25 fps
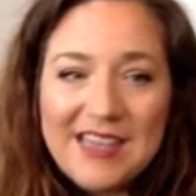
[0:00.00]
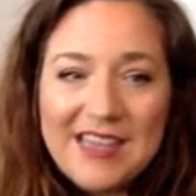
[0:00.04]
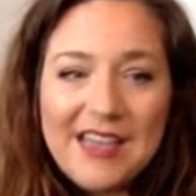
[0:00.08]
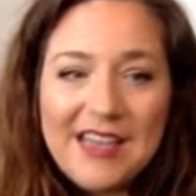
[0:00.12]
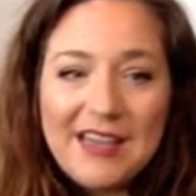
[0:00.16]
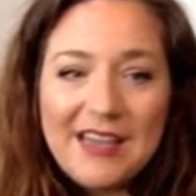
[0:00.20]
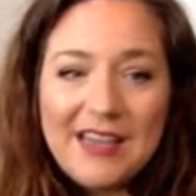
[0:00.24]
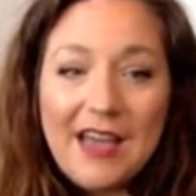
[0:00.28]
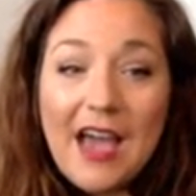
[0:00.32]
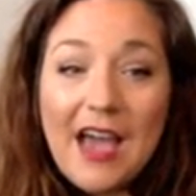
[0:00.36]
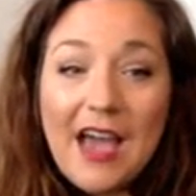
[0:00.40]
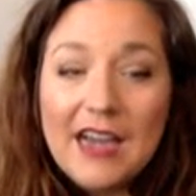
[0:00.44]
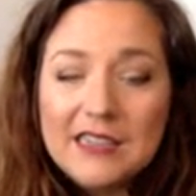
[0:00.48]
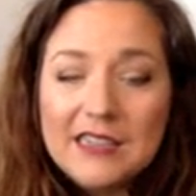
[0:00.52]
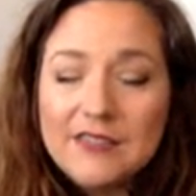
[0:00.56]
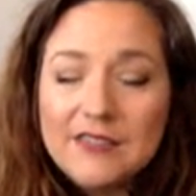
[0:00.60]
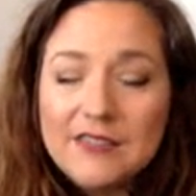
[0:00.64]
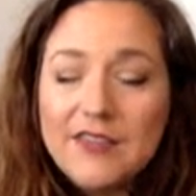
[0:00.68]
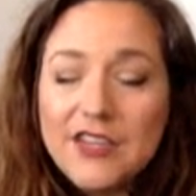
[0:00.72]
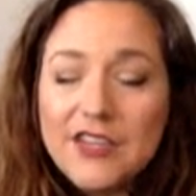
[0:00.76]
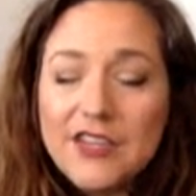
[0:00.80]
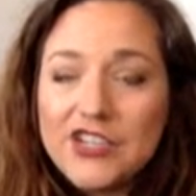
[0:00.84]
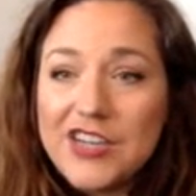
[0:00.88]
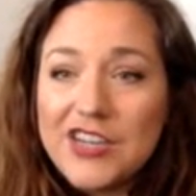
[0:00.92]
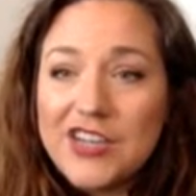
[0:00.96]

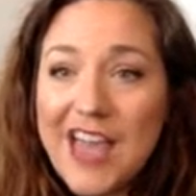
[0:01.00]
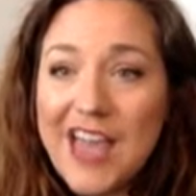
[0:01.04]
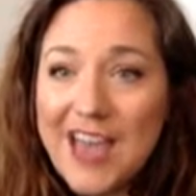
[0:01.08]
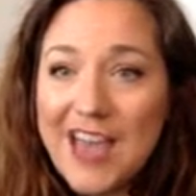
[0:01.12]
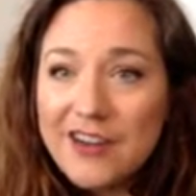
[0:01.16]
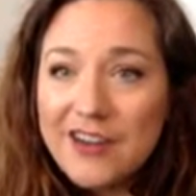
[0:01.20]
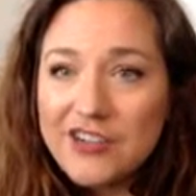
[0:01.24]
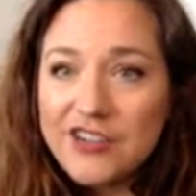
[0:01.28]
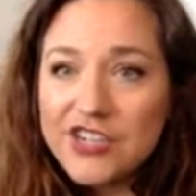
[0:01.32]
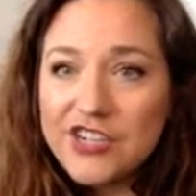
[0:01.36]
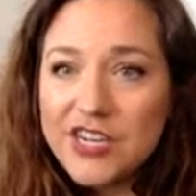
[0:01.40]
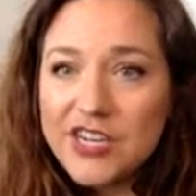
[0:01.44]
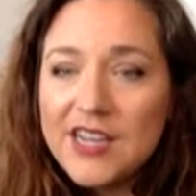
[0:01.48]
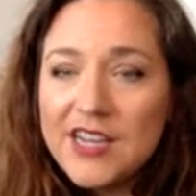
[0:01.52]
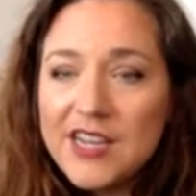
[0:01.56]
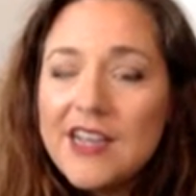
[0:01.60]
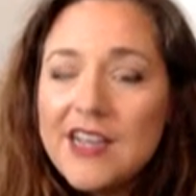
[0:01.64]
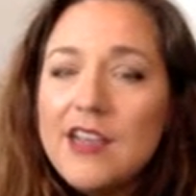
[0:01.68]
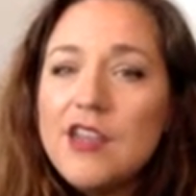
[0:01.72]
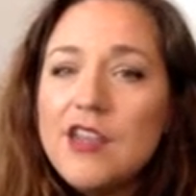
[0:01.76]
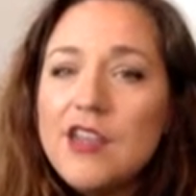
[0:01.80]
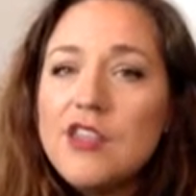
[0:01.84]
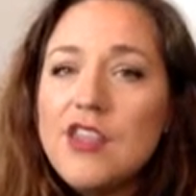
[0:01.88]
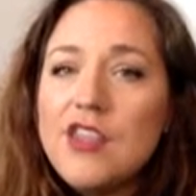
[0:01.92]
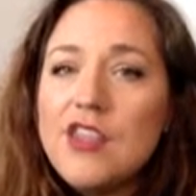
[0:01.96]
activation energy,
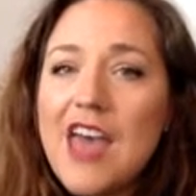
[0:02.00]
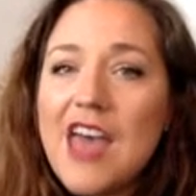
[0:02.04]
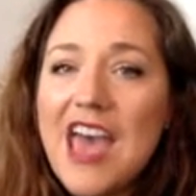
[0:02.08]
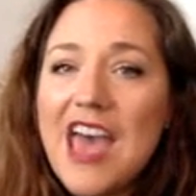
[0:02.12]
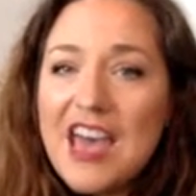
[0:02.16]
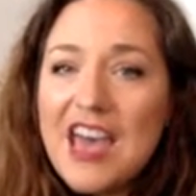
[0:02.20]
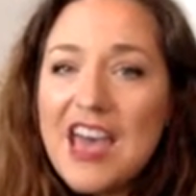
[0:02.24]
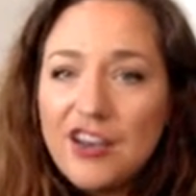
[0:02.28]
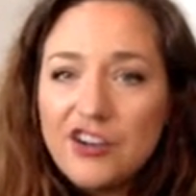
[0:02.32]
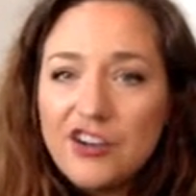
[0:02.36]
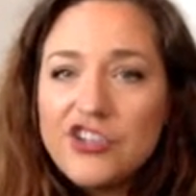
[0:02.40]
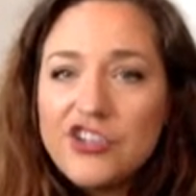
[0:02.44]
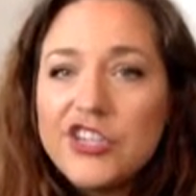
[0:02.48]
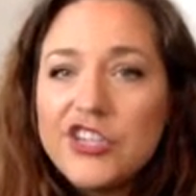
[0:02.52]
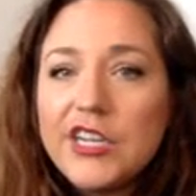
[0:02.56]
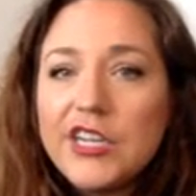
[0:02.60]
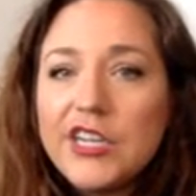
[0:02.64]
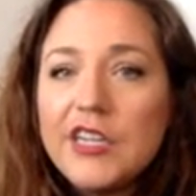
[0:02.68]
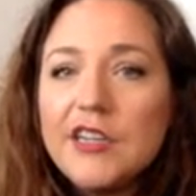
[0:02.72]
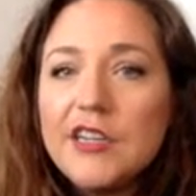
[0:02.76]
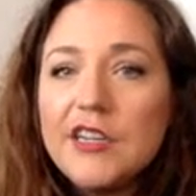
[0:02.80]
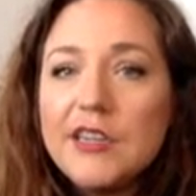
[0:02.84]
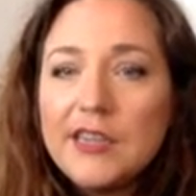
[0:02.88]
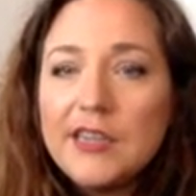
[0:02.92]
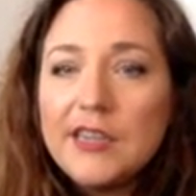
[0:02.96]
the energy
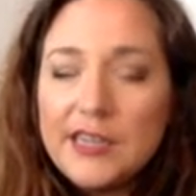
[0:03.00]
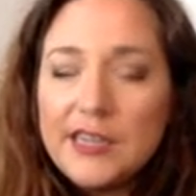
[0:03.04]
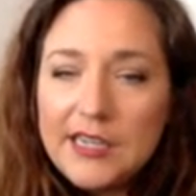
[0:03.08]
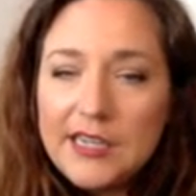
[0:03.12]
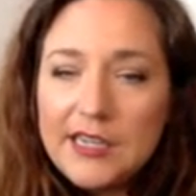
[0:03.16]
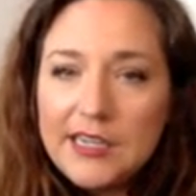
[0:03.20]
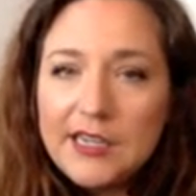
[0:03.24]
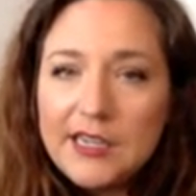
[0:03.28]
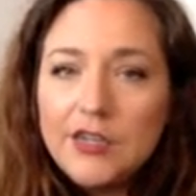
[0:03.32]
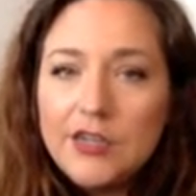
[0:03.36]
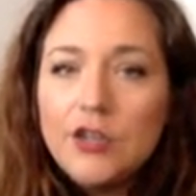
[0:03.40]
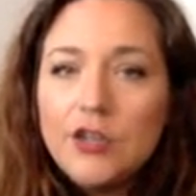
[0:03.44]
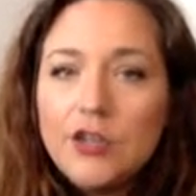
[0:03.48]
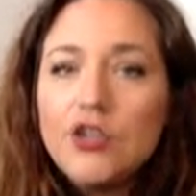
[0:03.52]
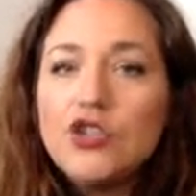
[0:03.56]
needed to